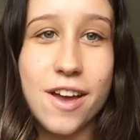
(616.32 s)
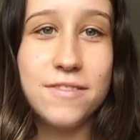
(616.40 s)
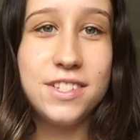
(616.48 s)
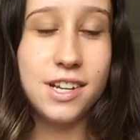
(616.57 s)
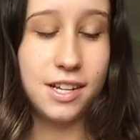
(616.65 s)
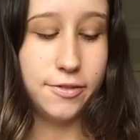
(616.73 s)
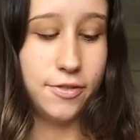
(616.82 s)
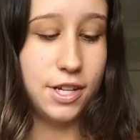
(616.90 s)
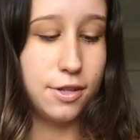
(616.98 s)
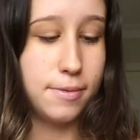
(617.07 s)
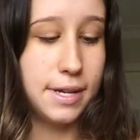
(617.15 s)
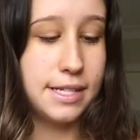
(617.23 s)
so I've just
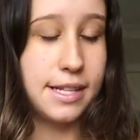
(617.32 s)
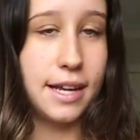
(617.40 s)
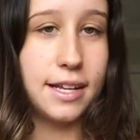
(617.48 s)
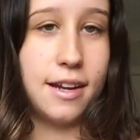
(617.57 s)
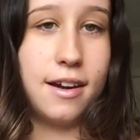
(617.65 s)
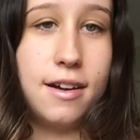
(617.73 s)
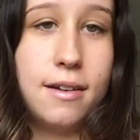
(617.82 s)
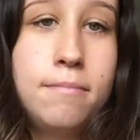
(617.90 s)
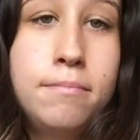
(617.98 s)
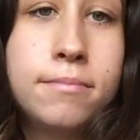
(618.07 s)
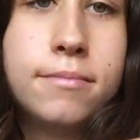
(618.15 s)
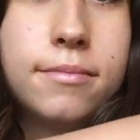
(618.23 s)
finished my second arm.
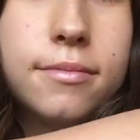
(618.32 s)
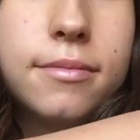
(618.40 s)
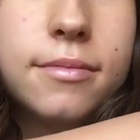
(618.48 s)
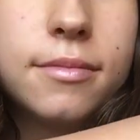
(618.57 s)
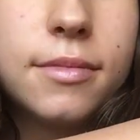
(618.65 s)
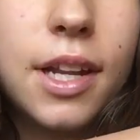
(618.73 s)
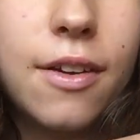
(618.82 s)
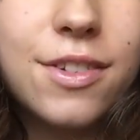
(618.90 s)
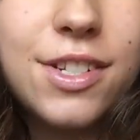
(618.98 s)
Now